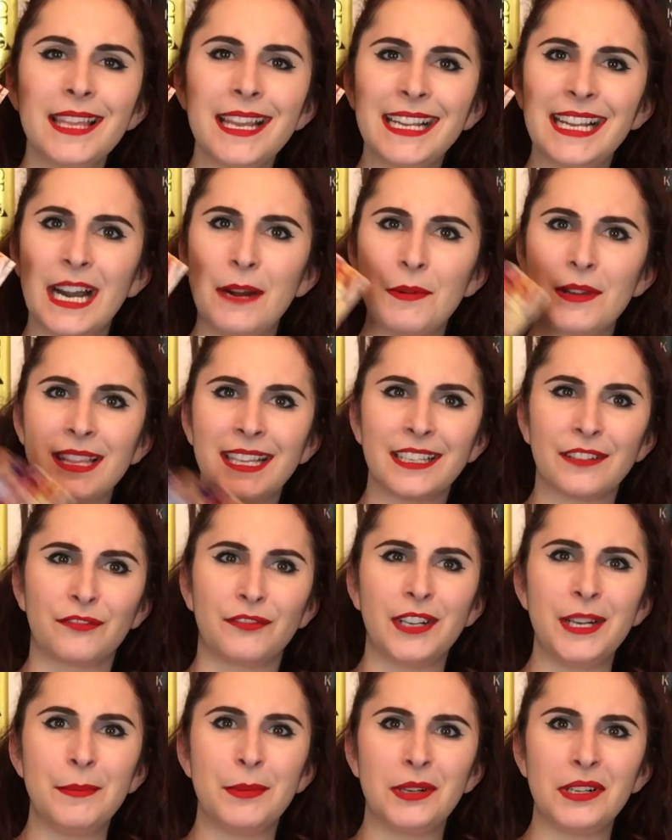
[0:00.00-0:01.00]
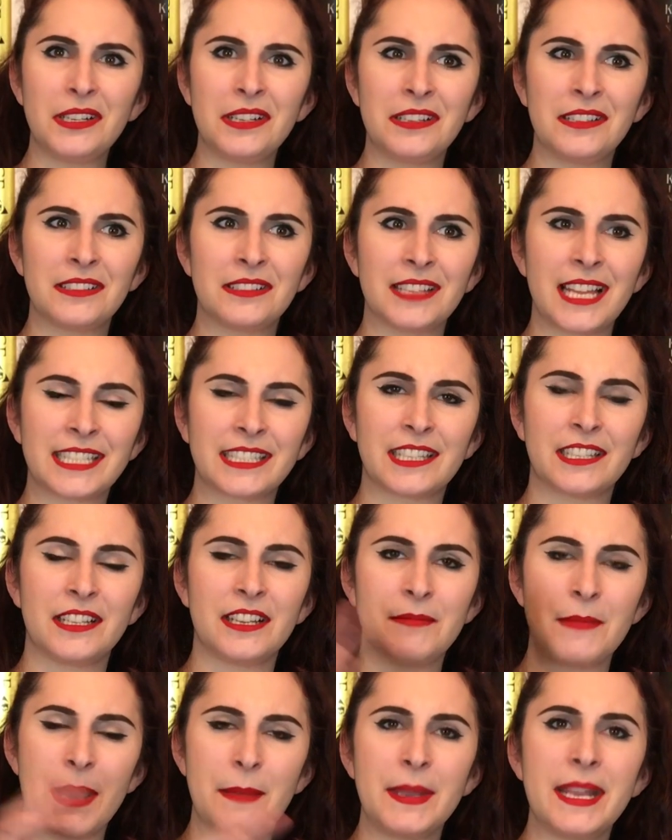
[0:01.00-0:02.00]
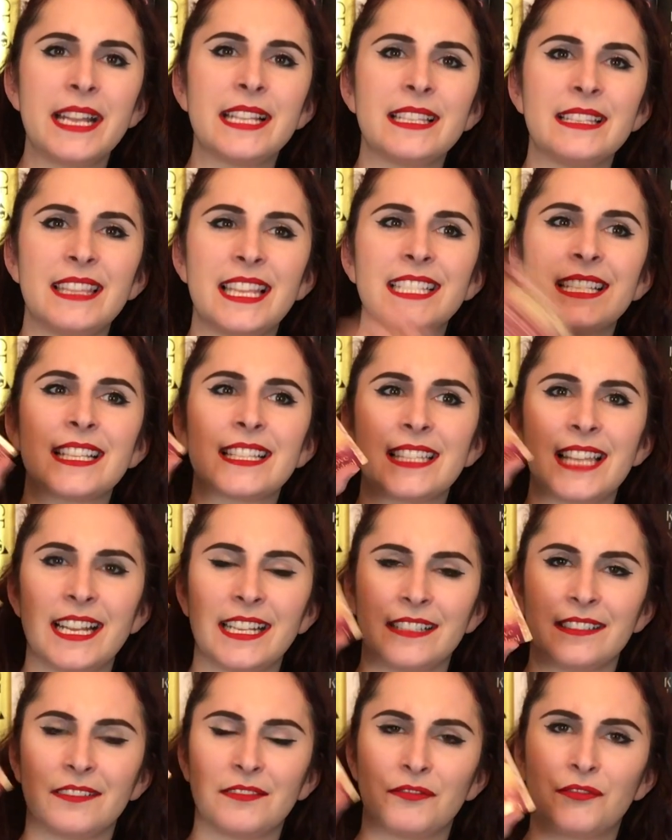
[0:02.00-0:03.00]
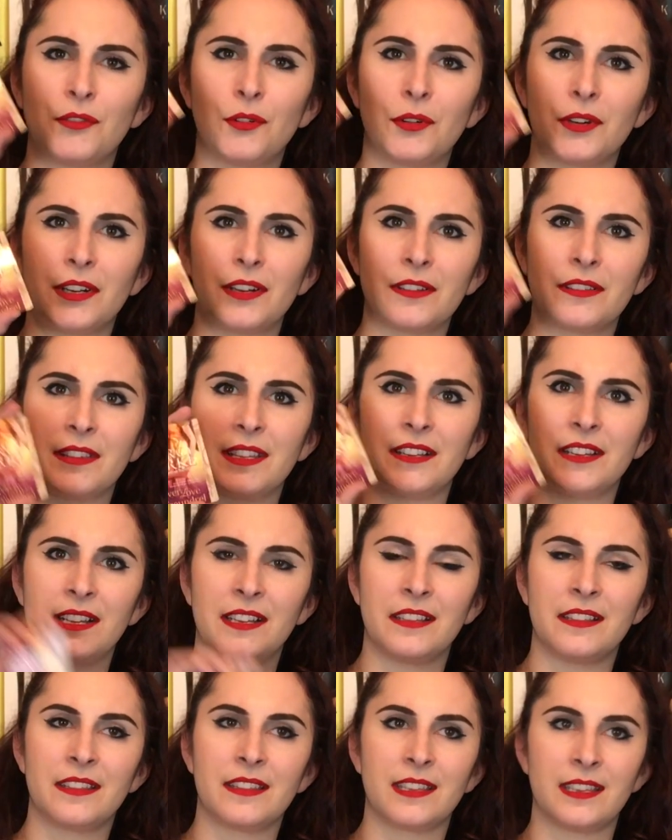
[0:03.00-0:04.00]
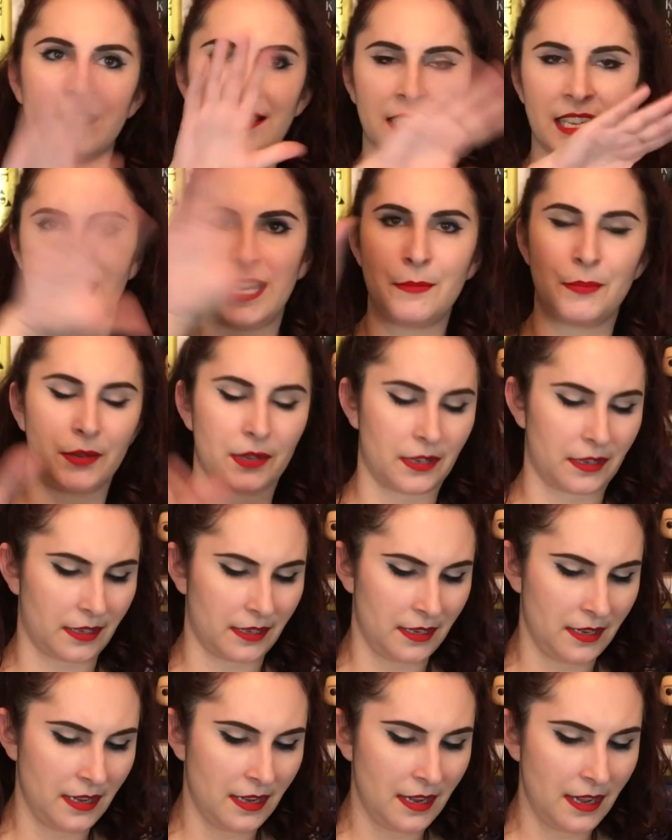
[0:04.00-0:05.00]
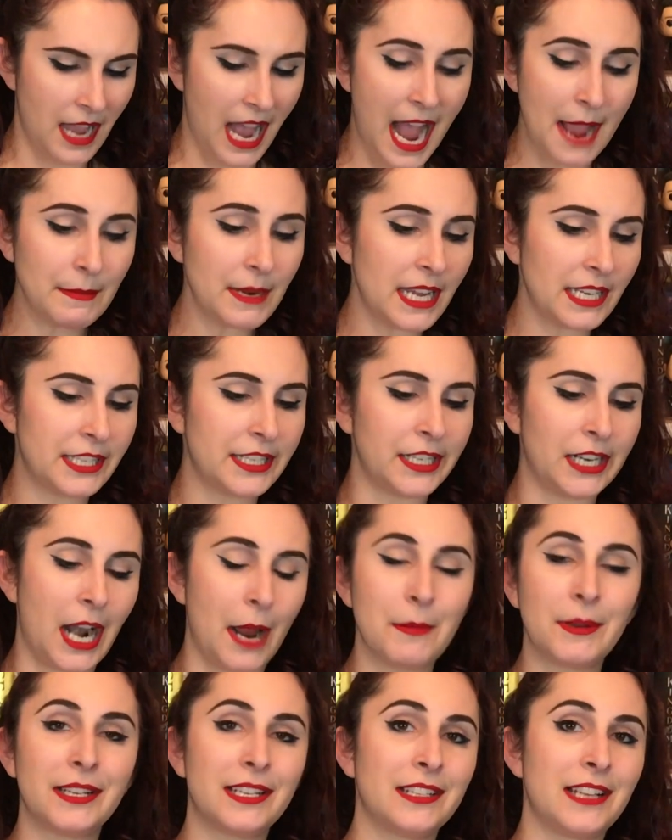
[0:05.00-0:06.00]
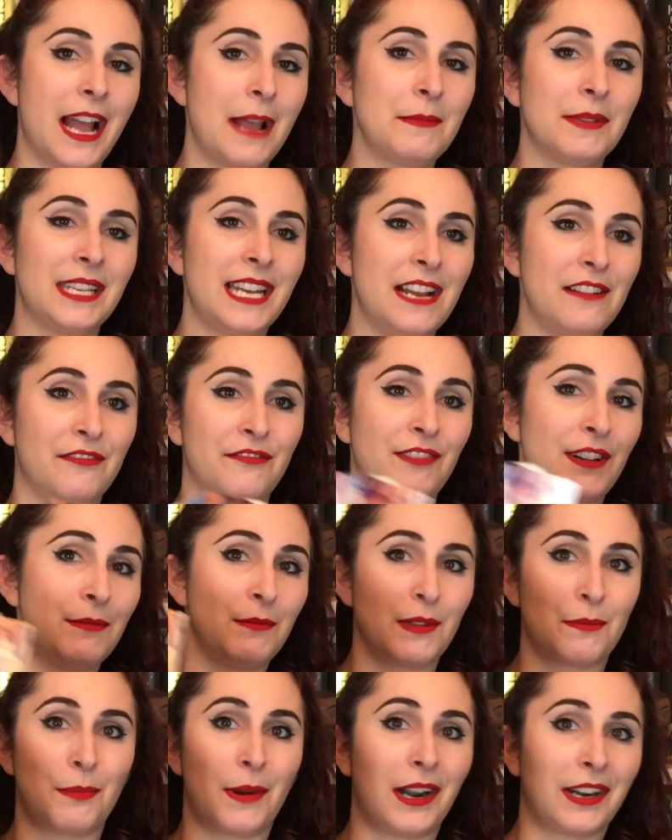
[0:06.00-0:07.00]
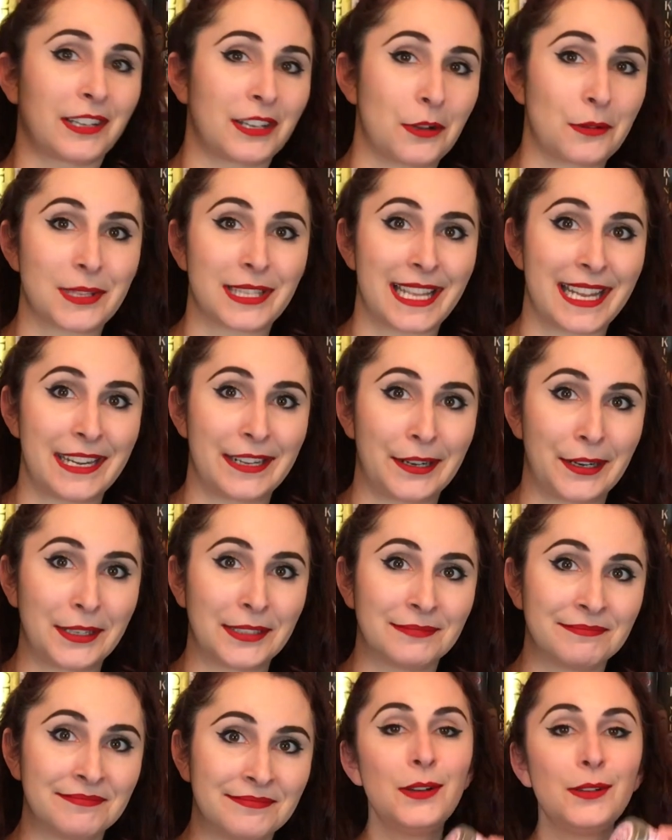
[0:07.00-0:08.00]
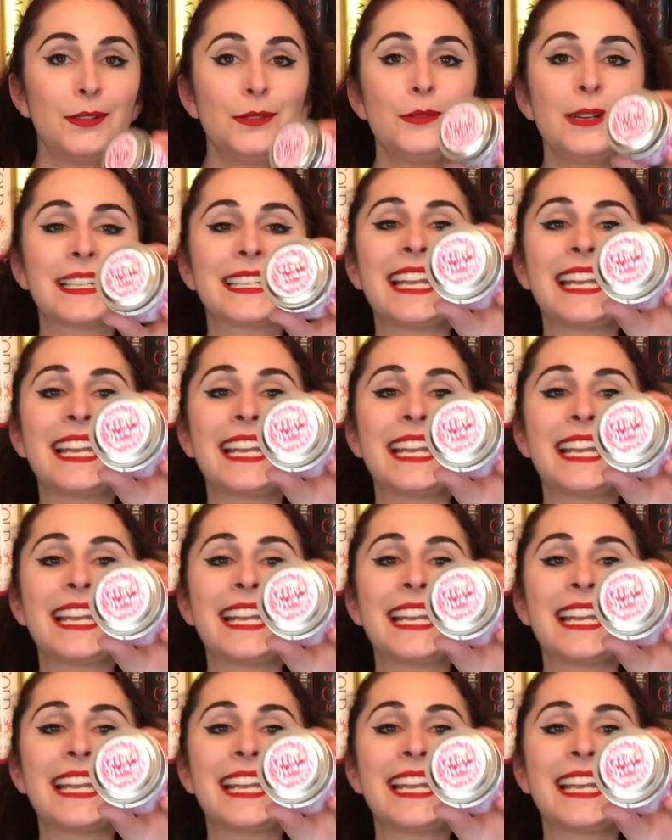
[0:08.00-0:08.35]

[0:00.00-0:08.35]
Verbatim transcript: they come with like a free book. Like the maybe it, this is like for the the ebook. I'm not sure. I'm gonna I'm gonna have fun with barcodes later. Oh, a